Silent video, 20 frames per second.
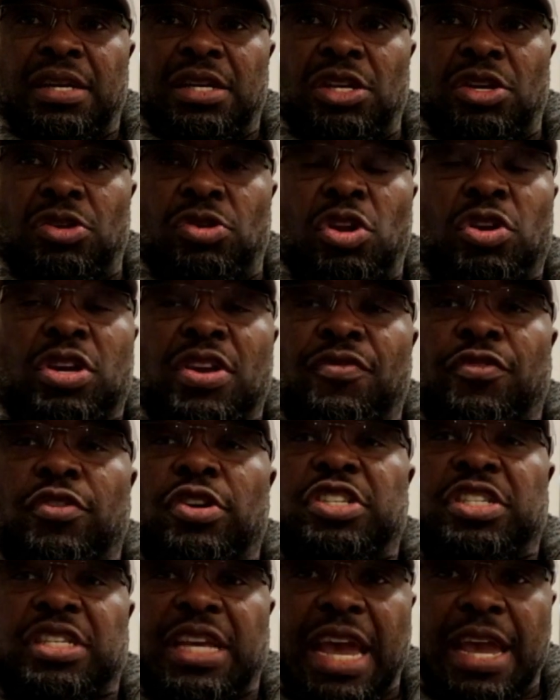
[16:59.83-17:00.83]
you're looking for
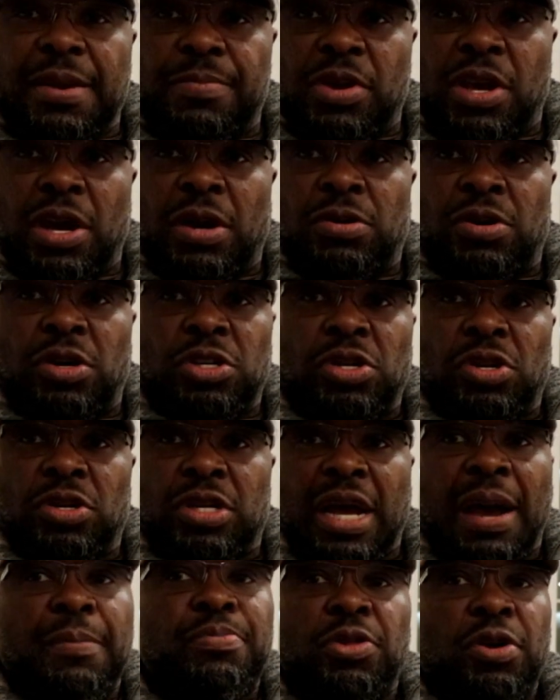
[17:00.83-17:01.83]
a scapegoat, or you
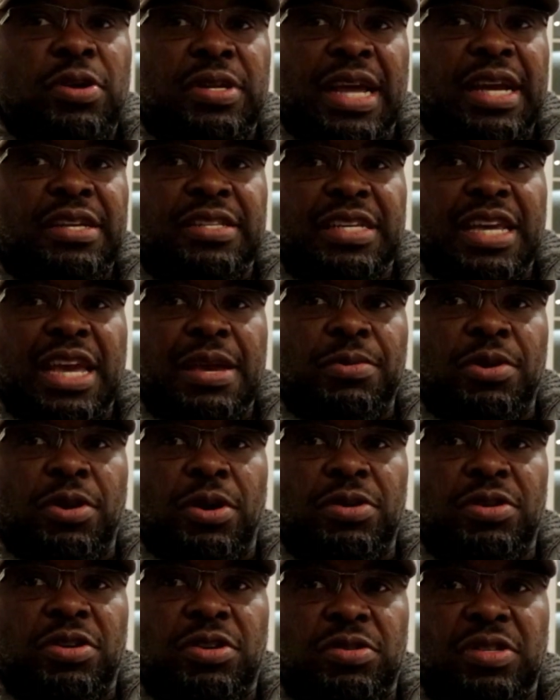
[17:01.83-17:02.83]
look, I'm not that
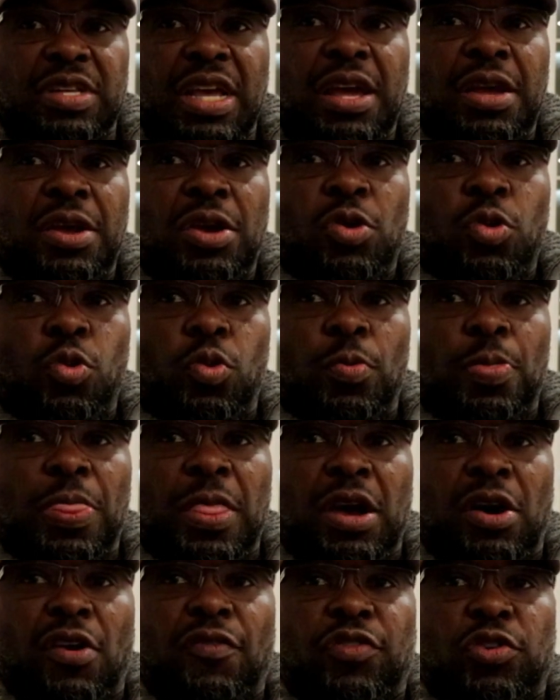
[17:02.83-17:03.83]
scapegoat, because
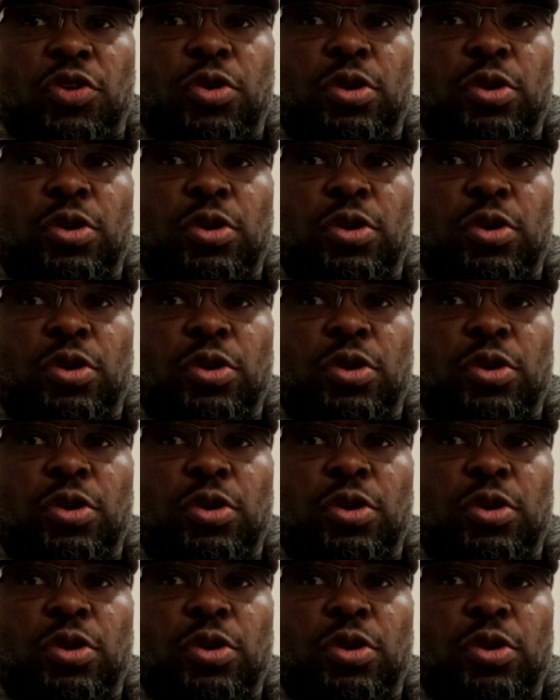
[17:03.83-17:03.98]
of